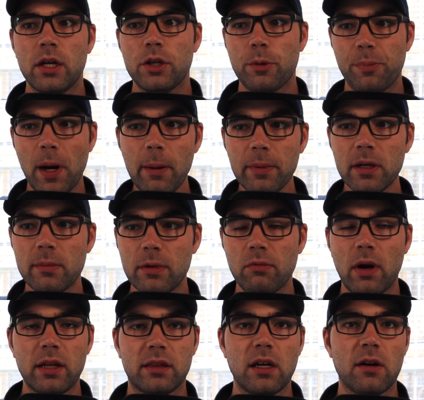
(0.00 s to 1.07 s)
you're probably going to be
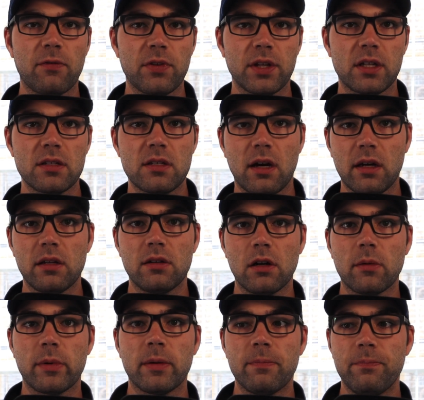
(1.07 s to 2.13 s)
right there for the Kentucky
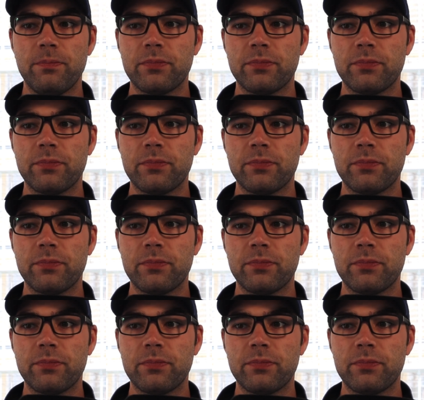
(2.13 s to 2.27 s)
Derby.